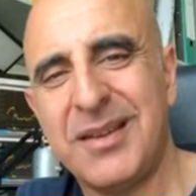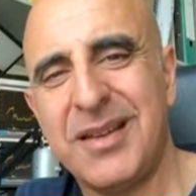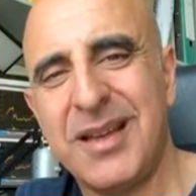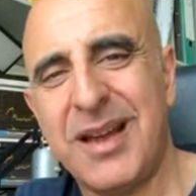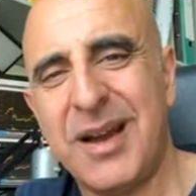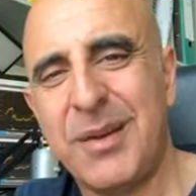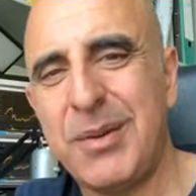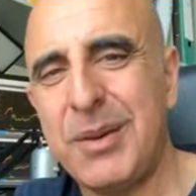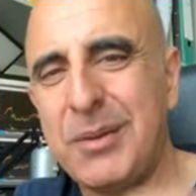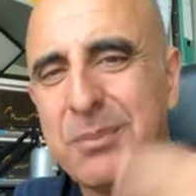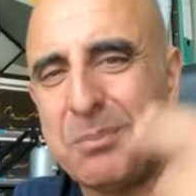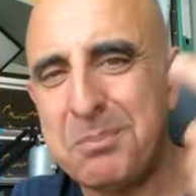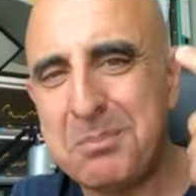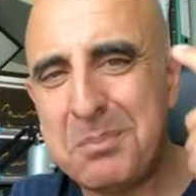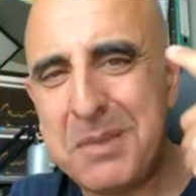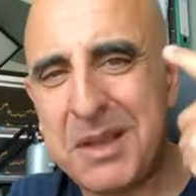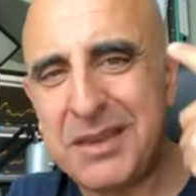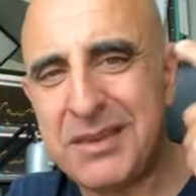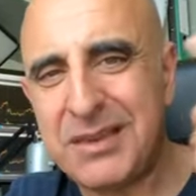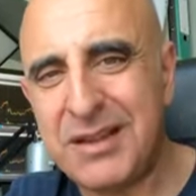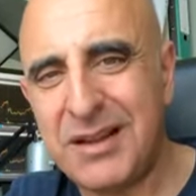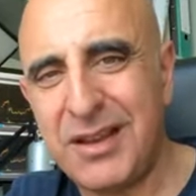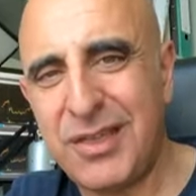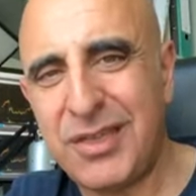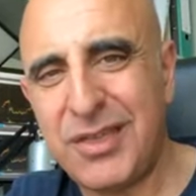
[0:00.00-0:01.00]
I mean,
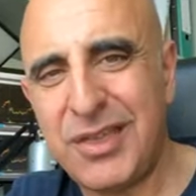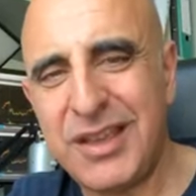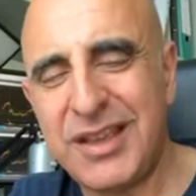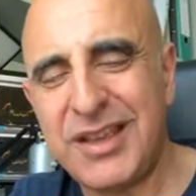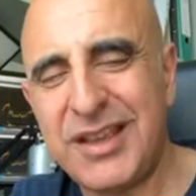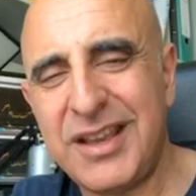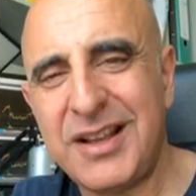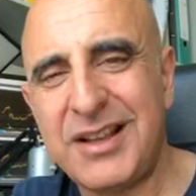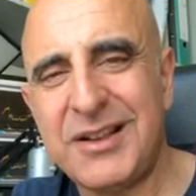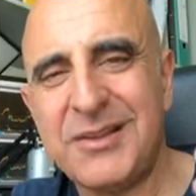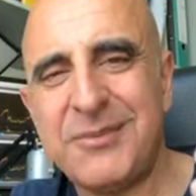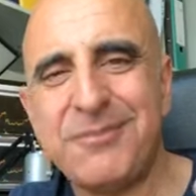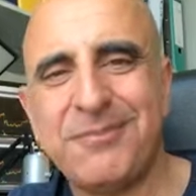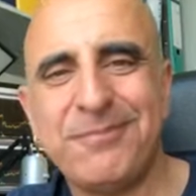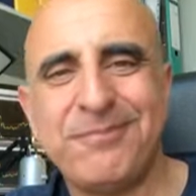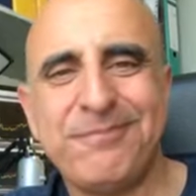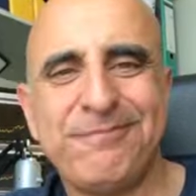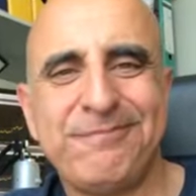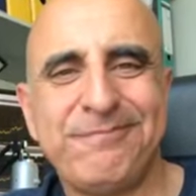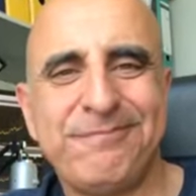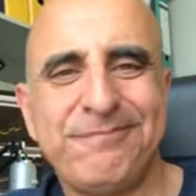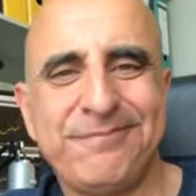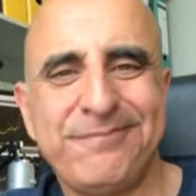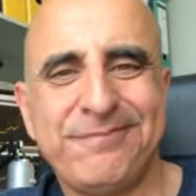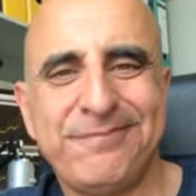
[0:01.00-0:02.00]
mentally thinking,
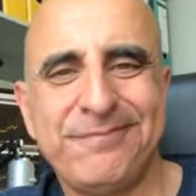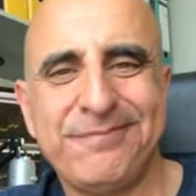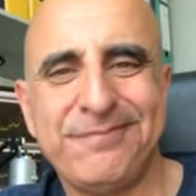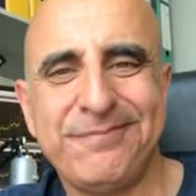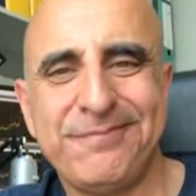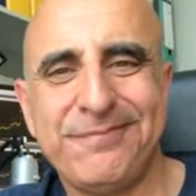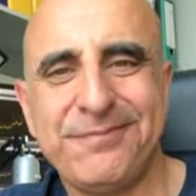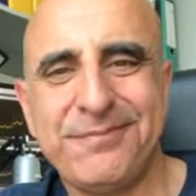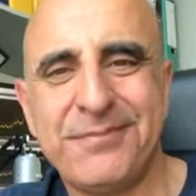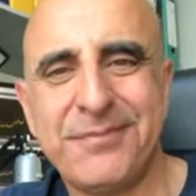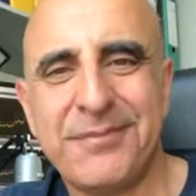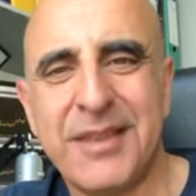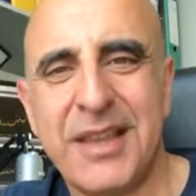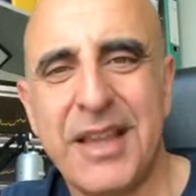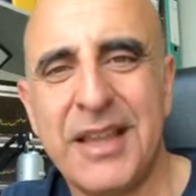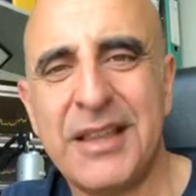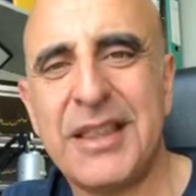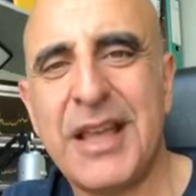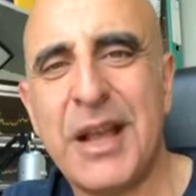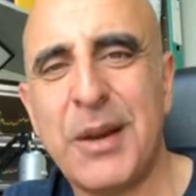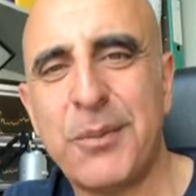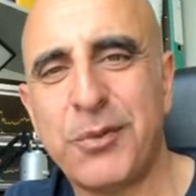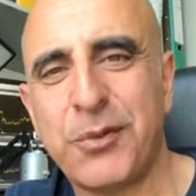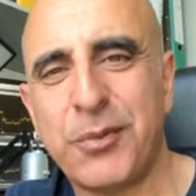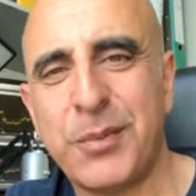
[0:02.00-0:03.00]
it
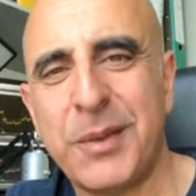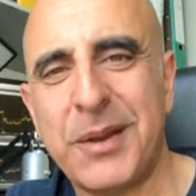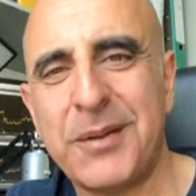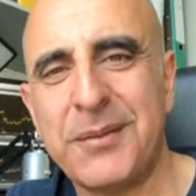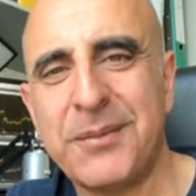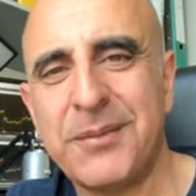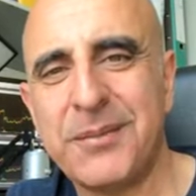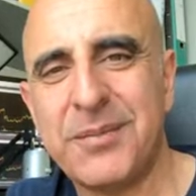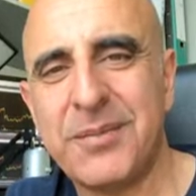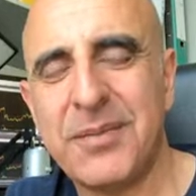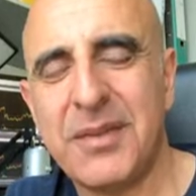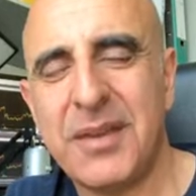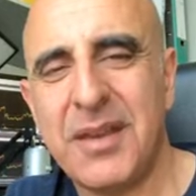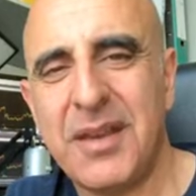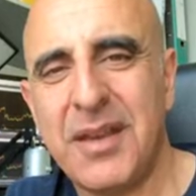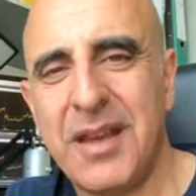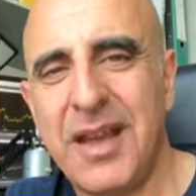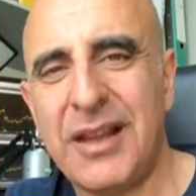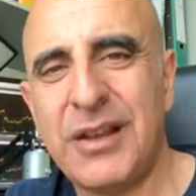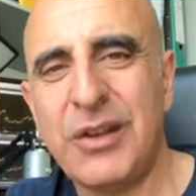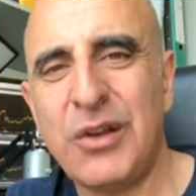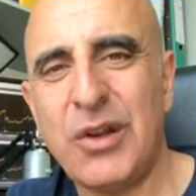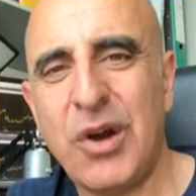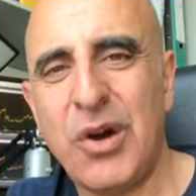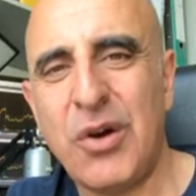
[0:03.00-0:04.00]
helps me.
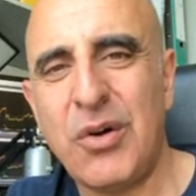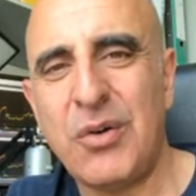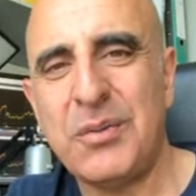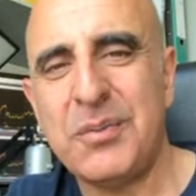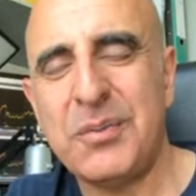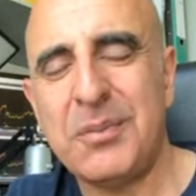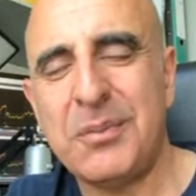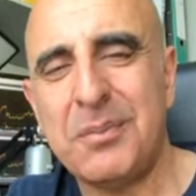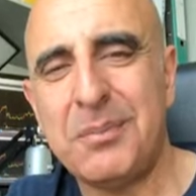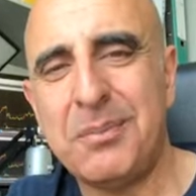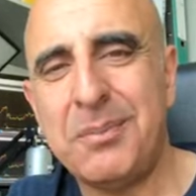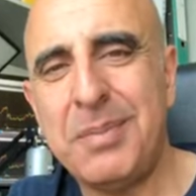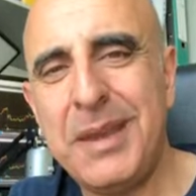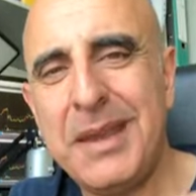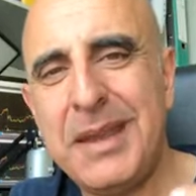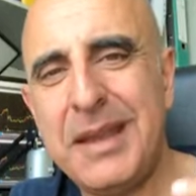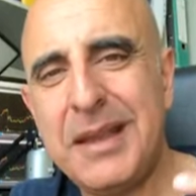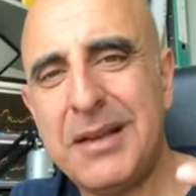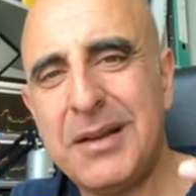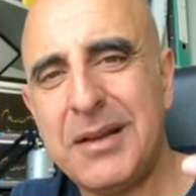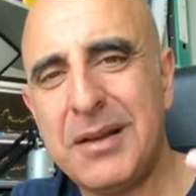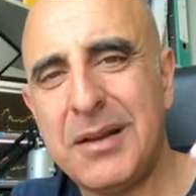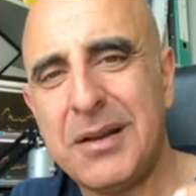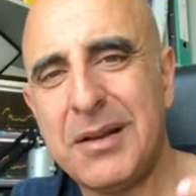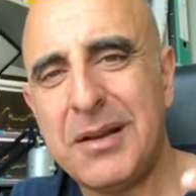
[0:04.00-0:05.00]
And you know,
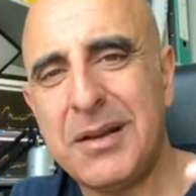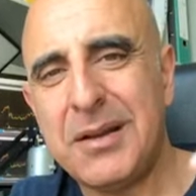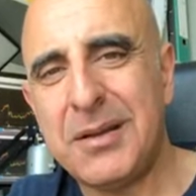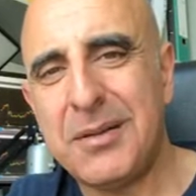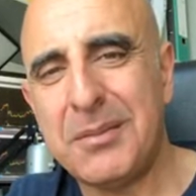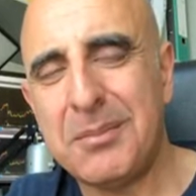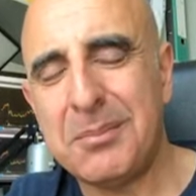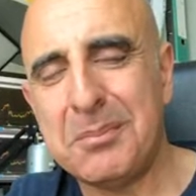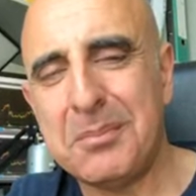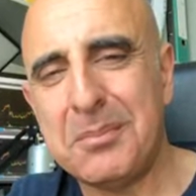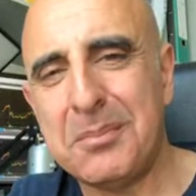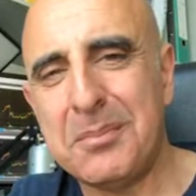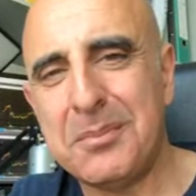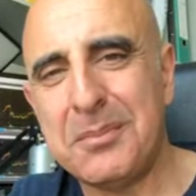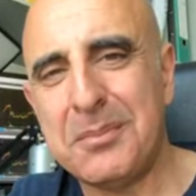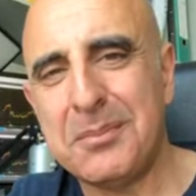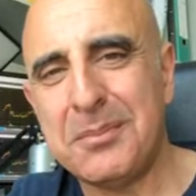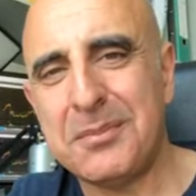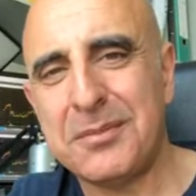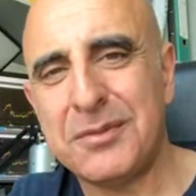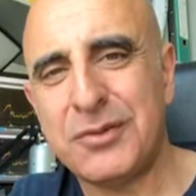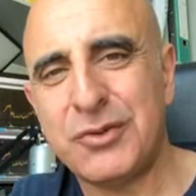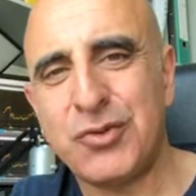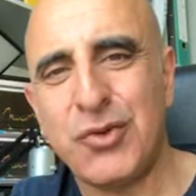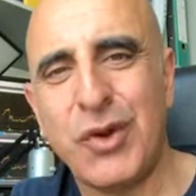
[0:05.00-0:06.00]
being,
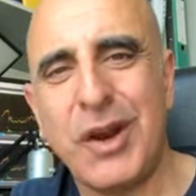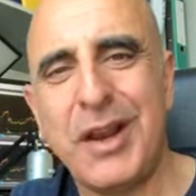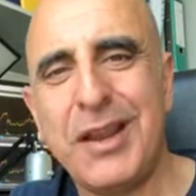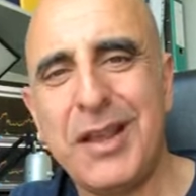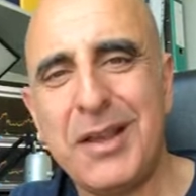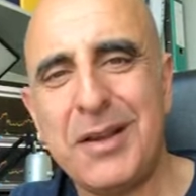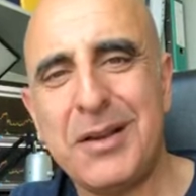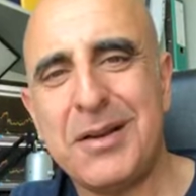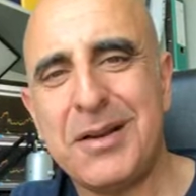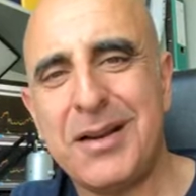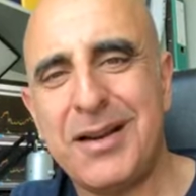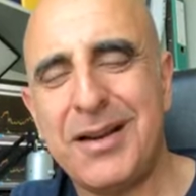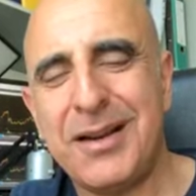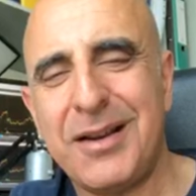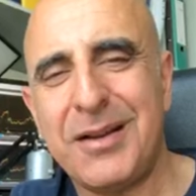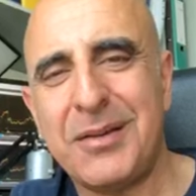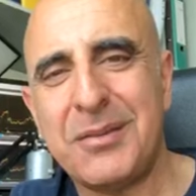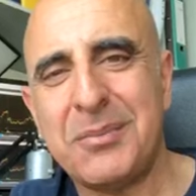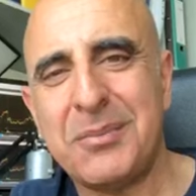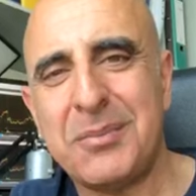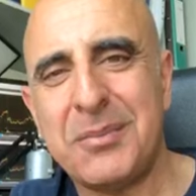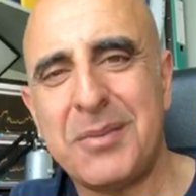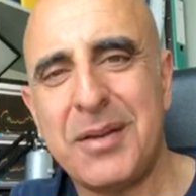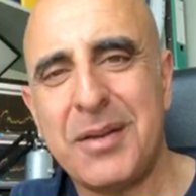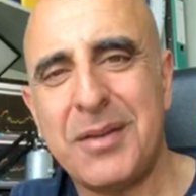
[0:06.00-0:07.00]
trading,
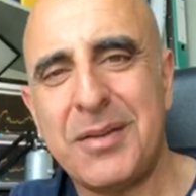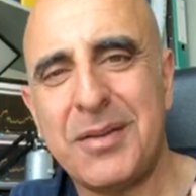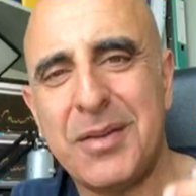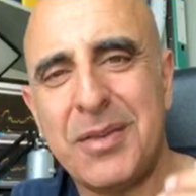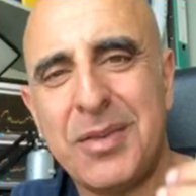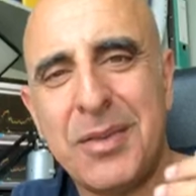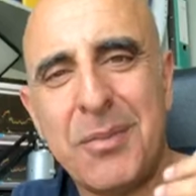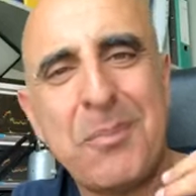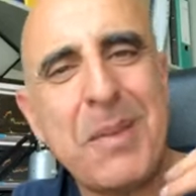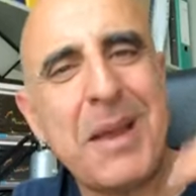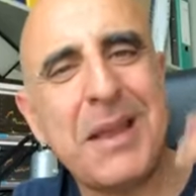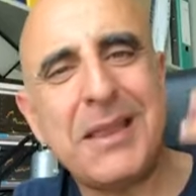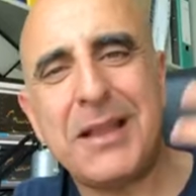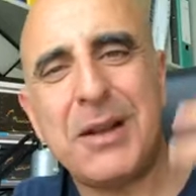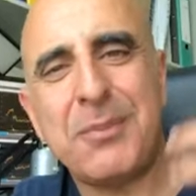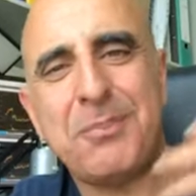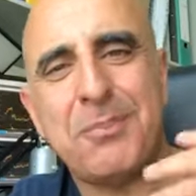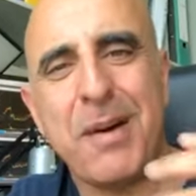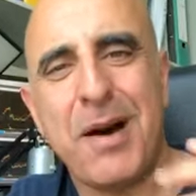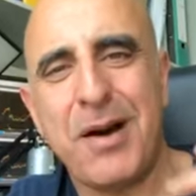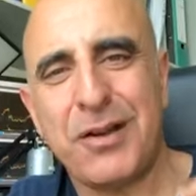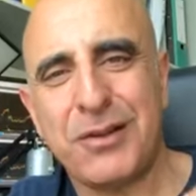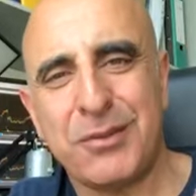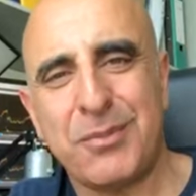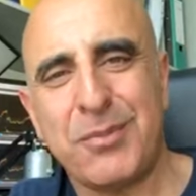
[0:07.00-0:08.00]
the mental
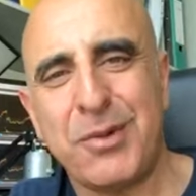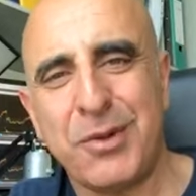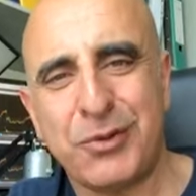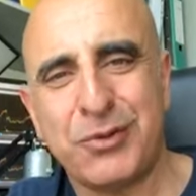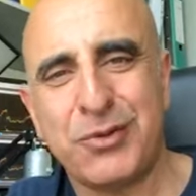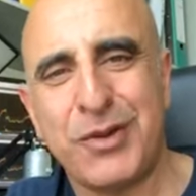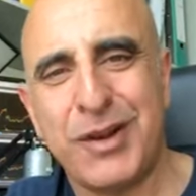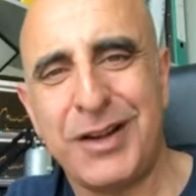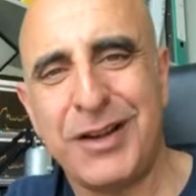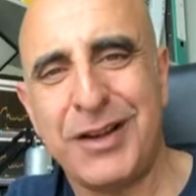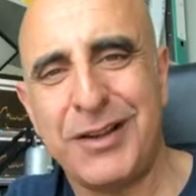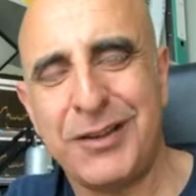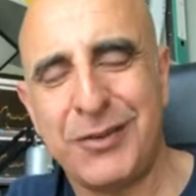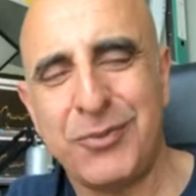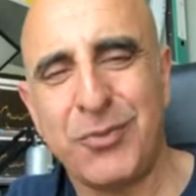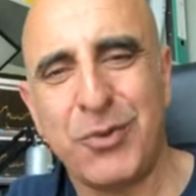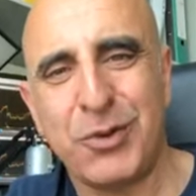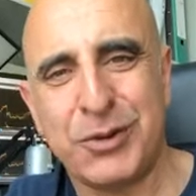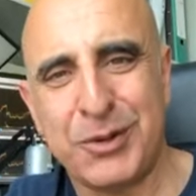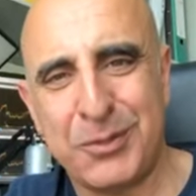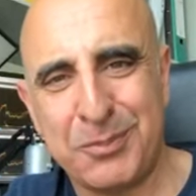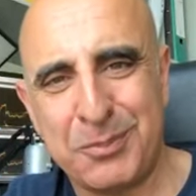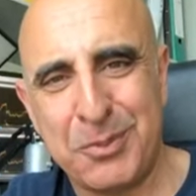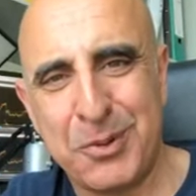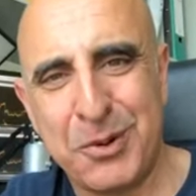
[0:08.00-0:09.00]
part about trading is what's
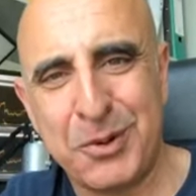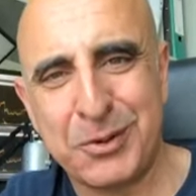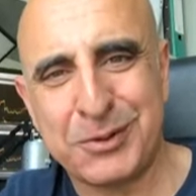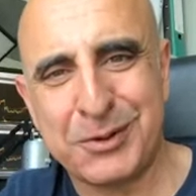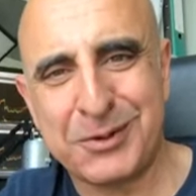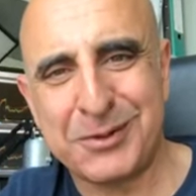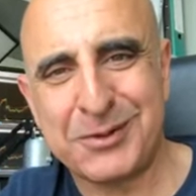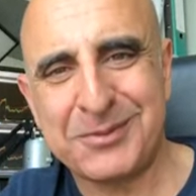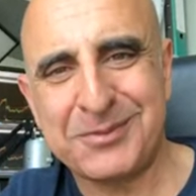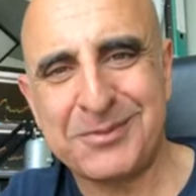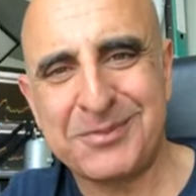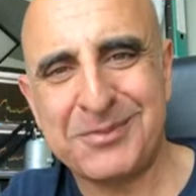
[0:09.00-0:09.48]
important.